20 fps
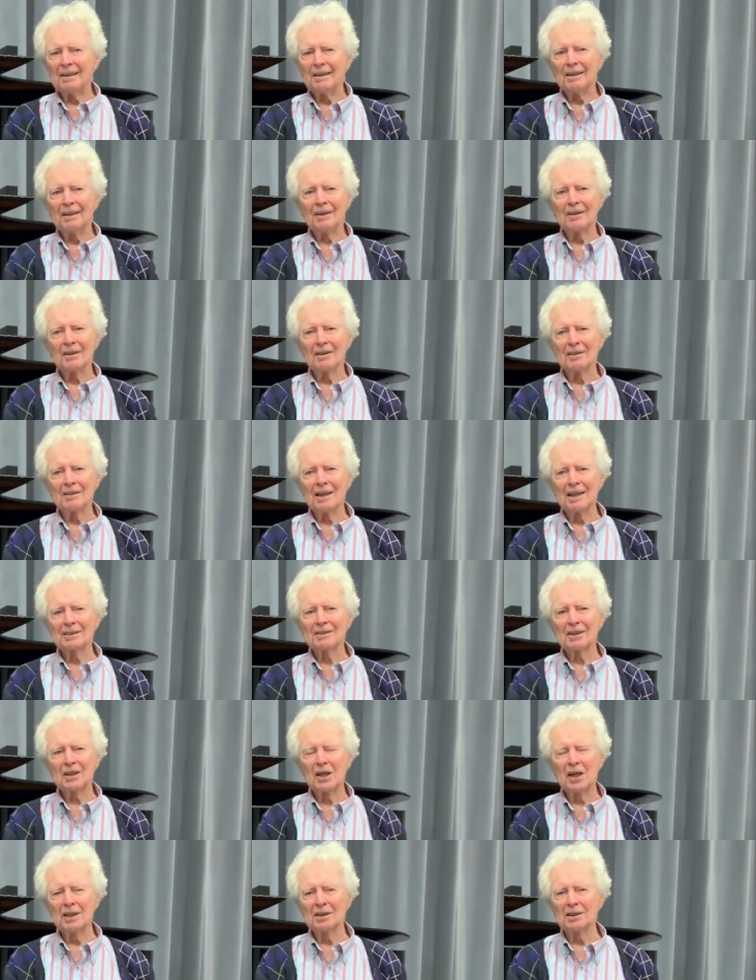And that
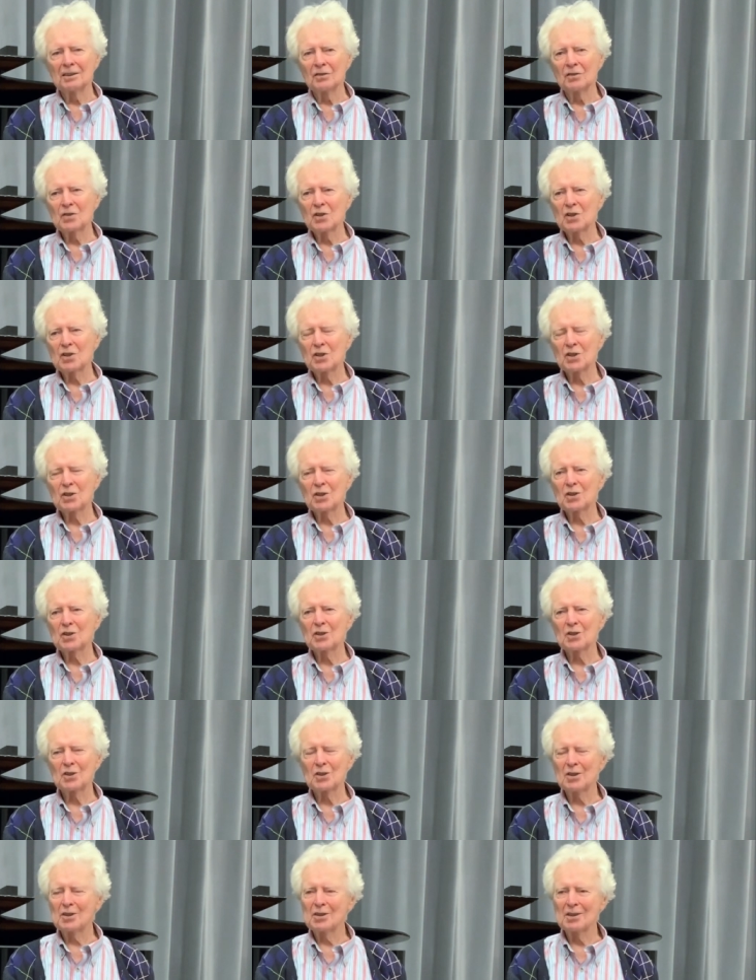kind of
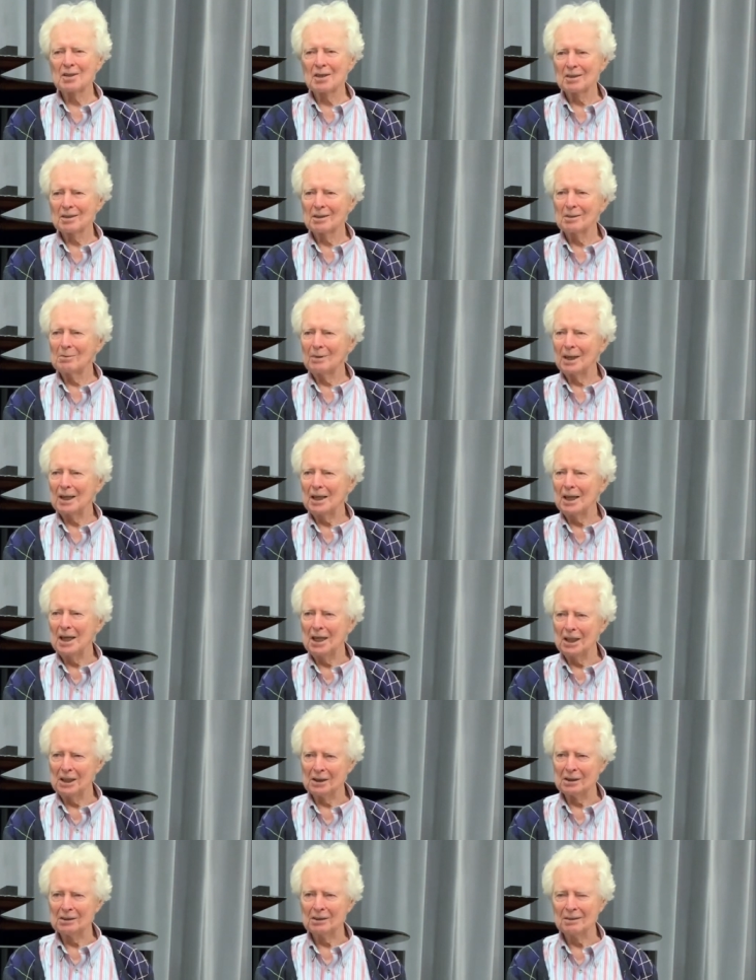stuck in my
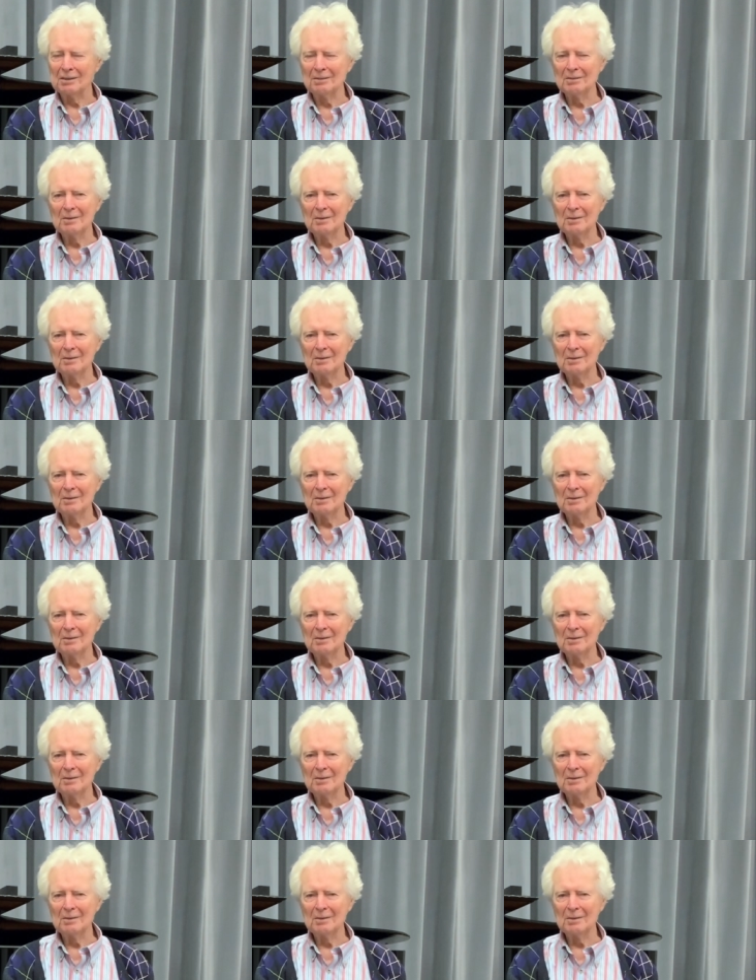head.